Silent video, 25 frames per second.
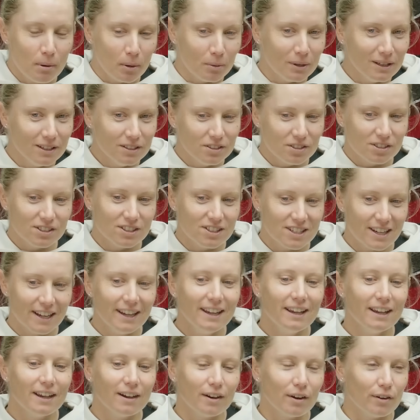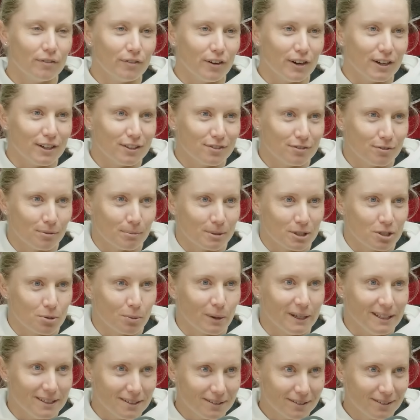But we're literally taking our advice from a
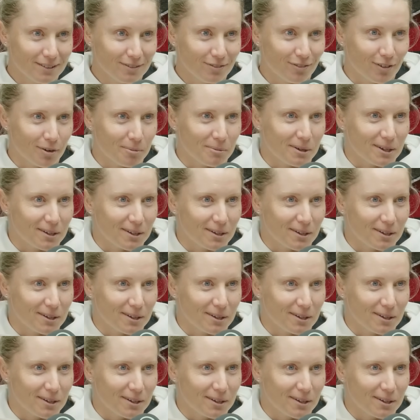tweet from